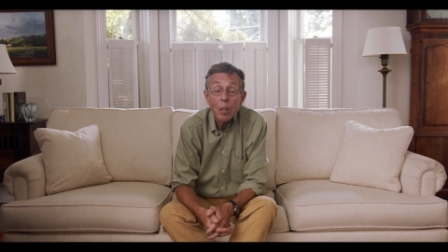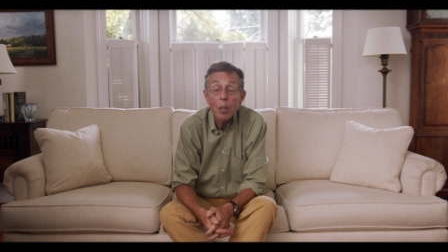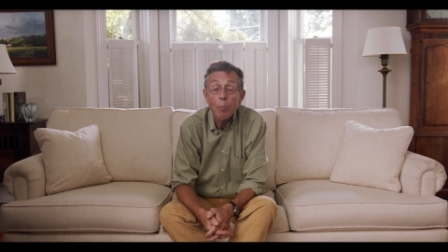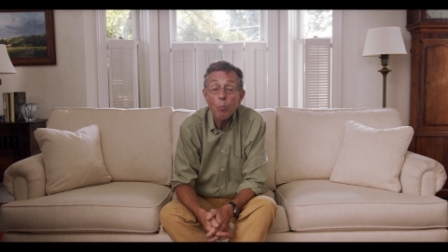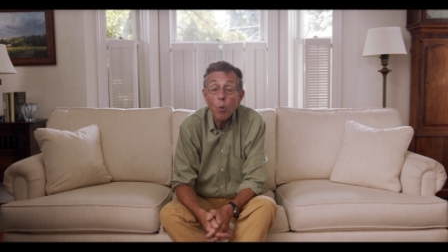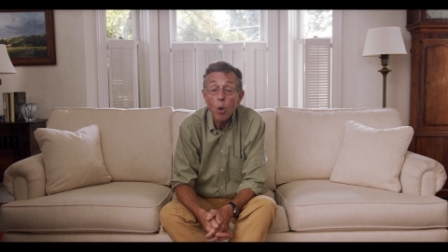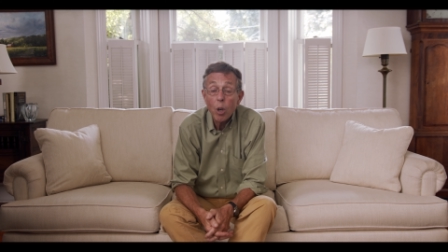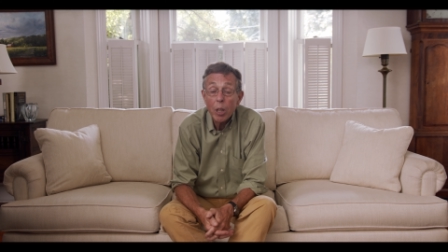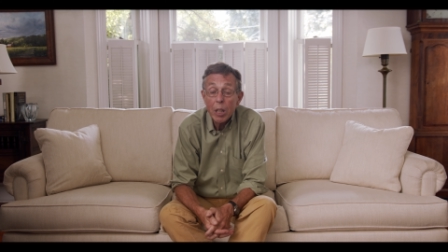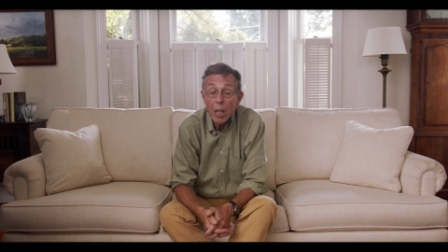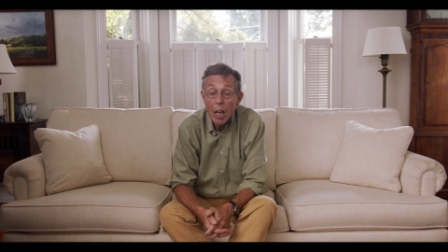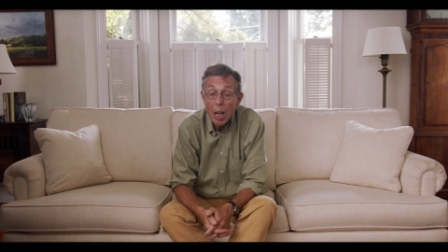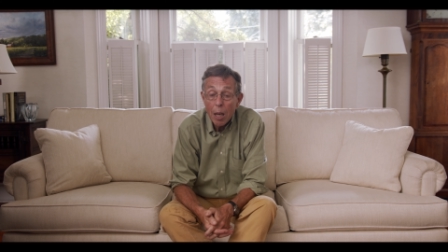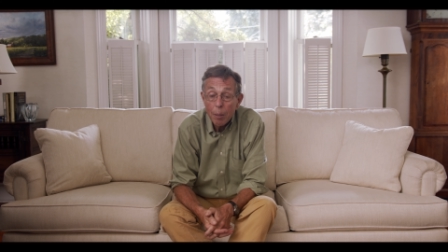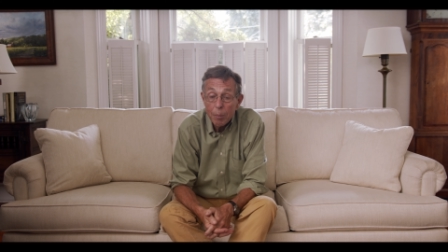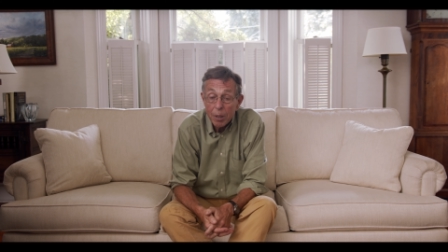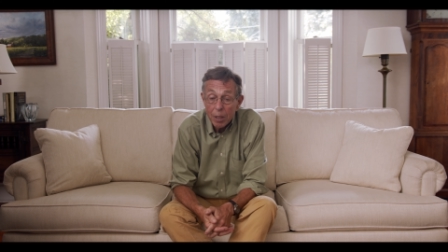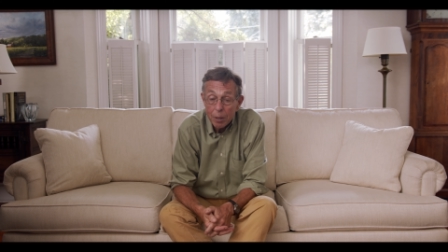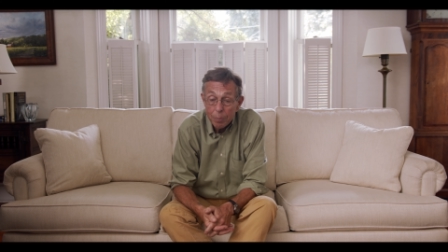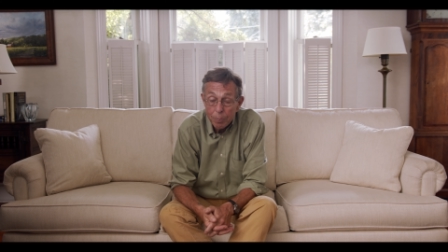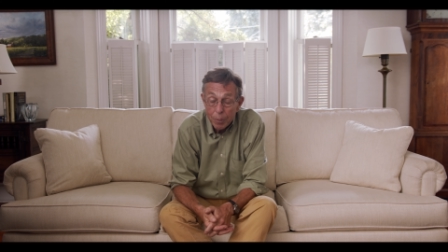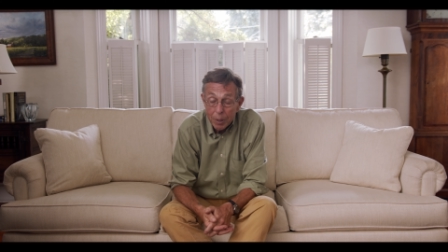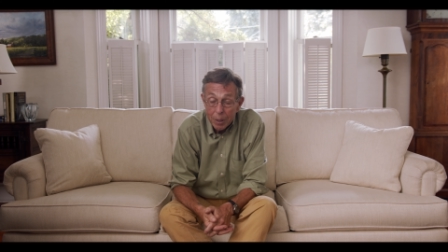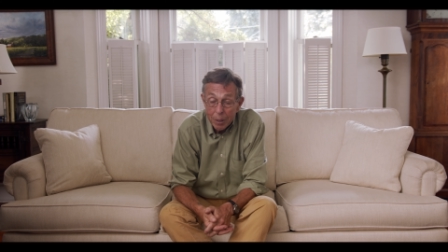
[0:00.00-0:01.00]
The more
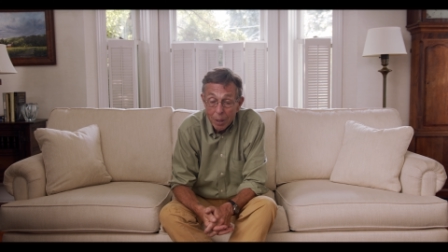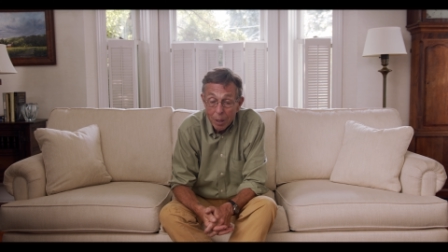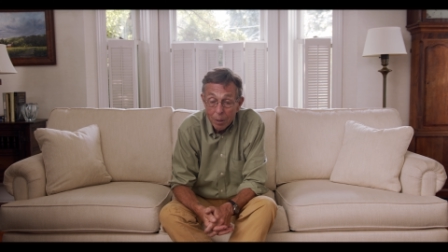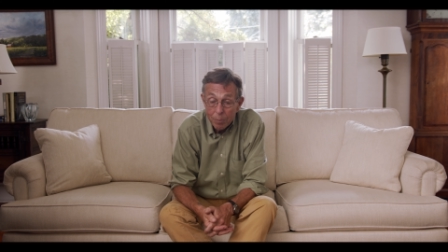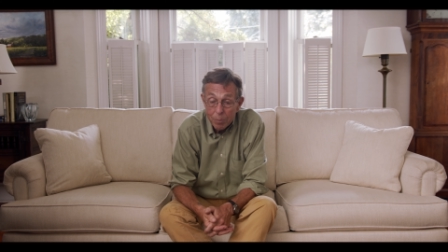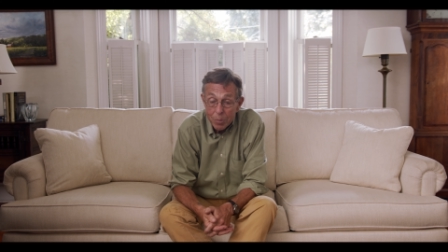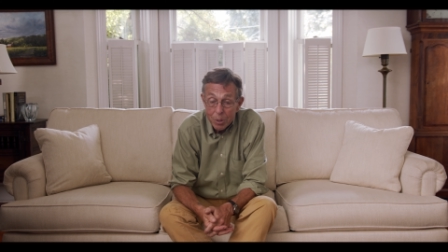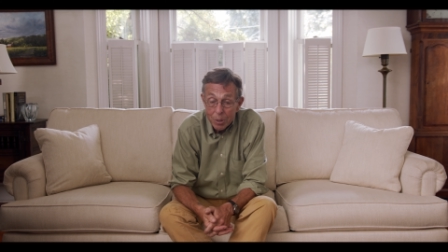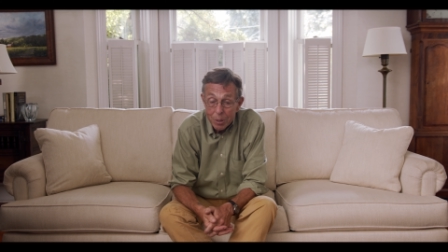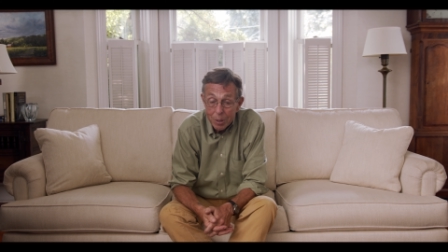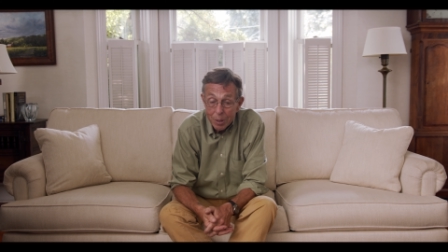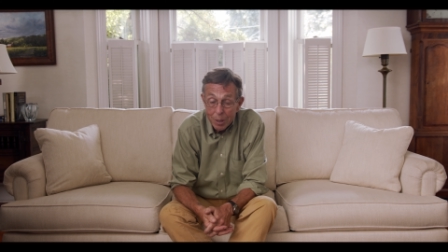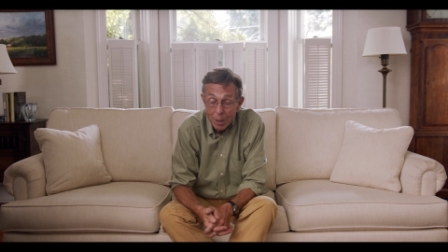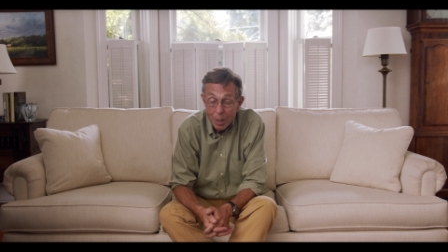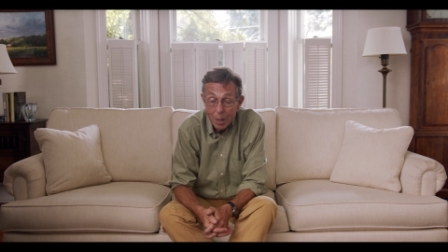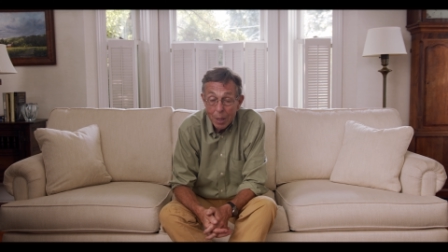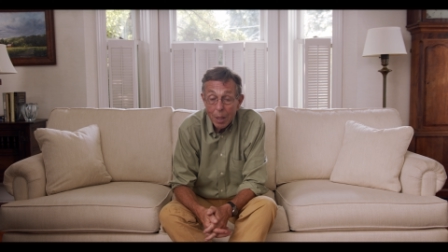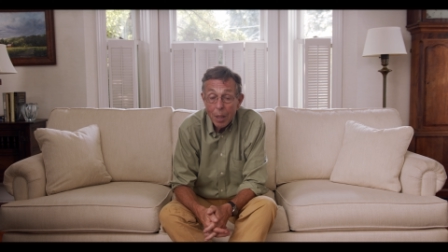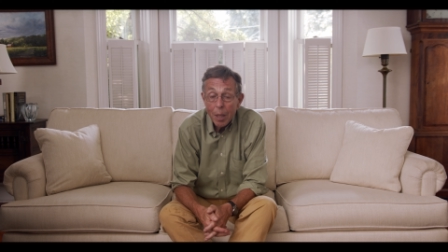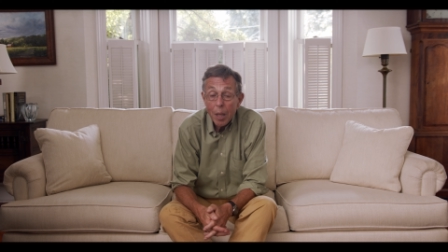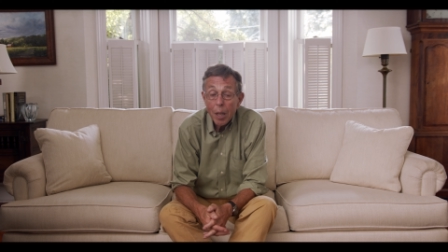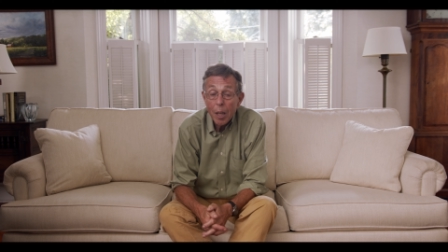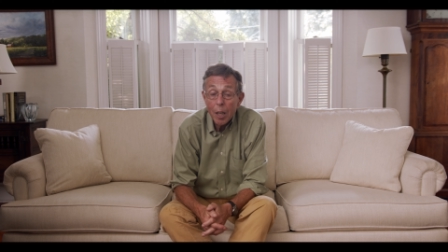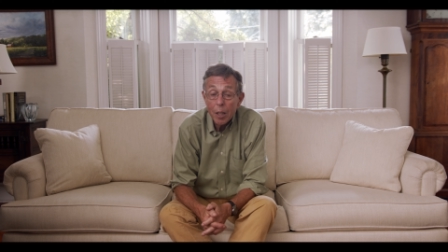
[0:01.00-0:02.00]
common it becomes,
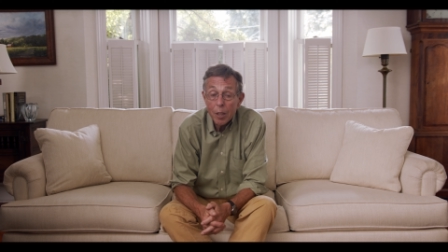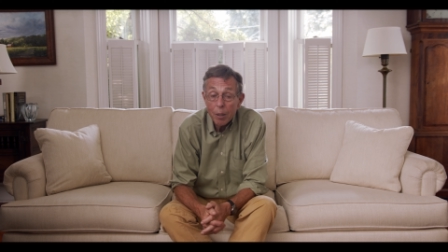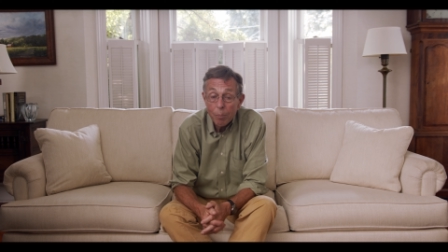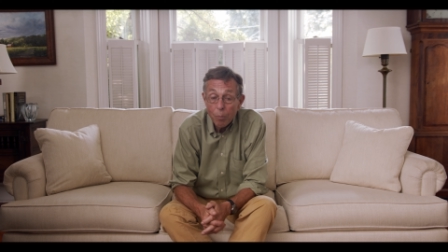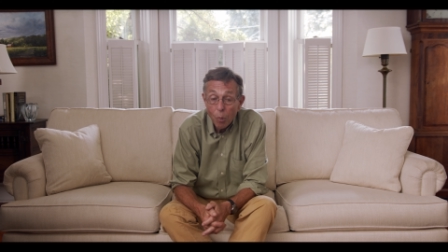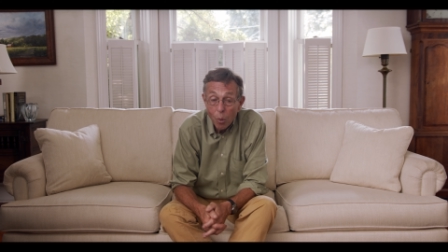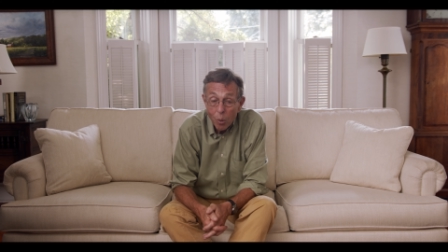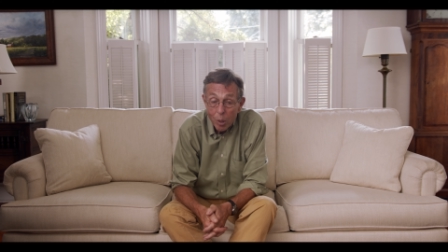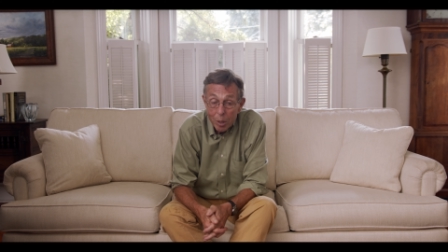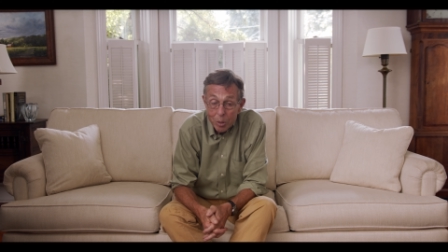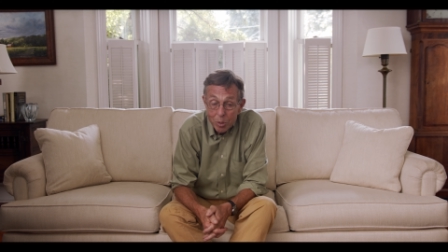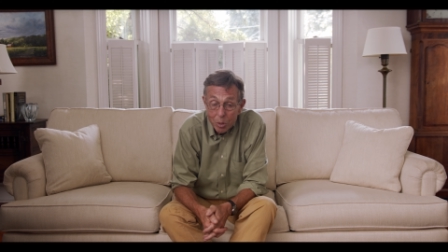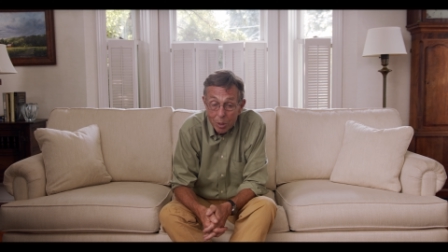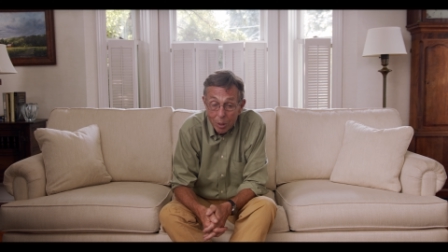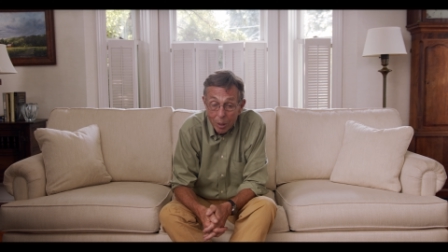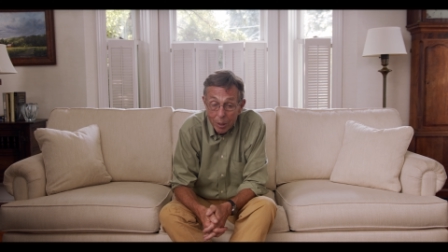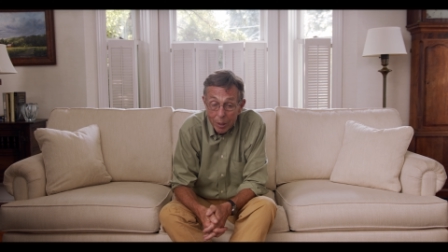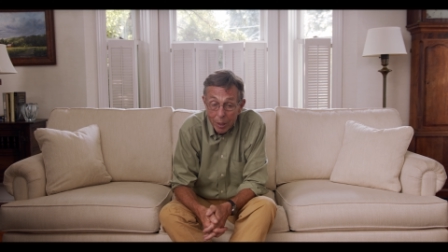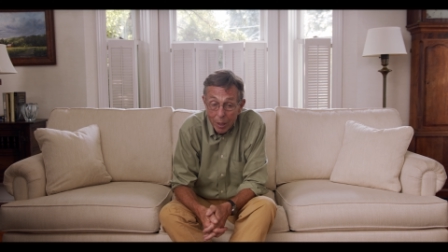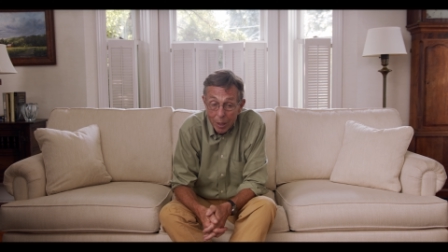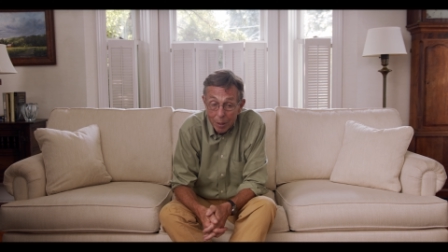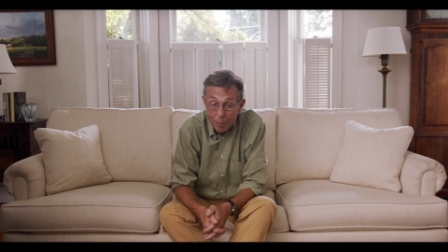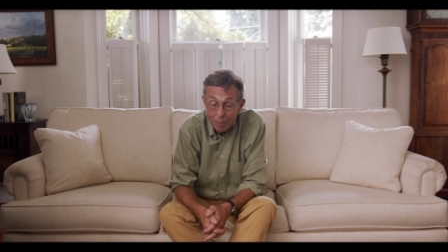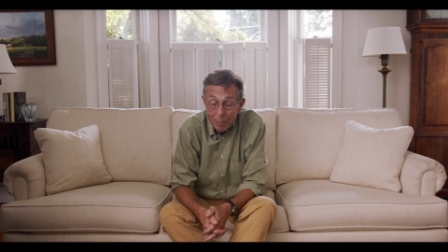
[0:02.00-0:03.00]
and the more it's
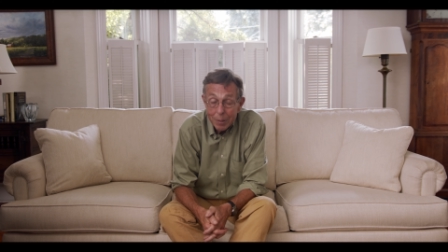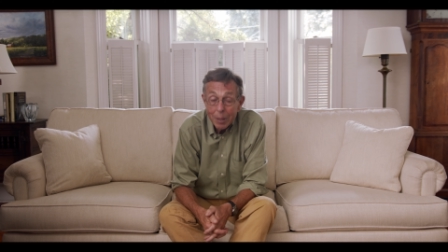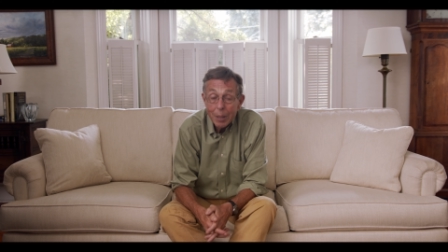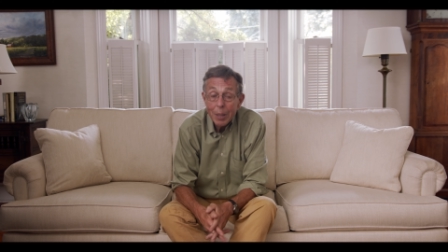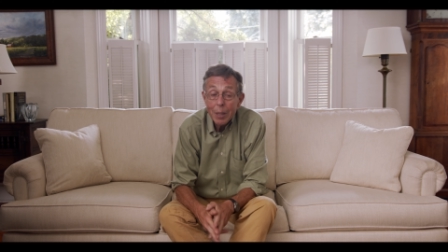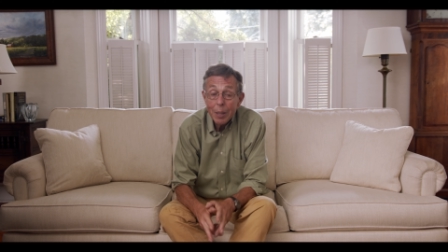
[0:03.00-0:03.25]
clear